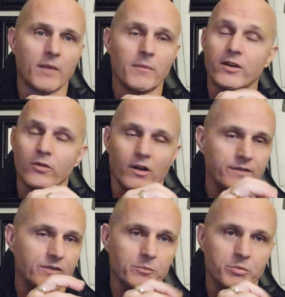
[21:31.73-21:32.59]
I do all
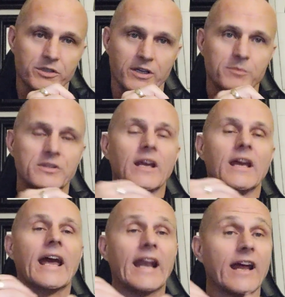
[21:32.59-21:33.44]
fifty push-ups,
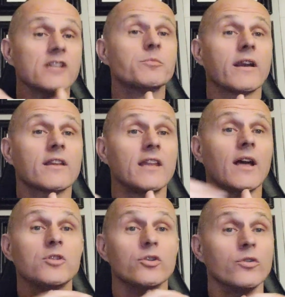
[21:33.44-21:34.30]
and I expect them
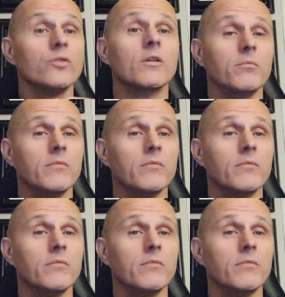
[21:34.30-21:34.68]
to do the,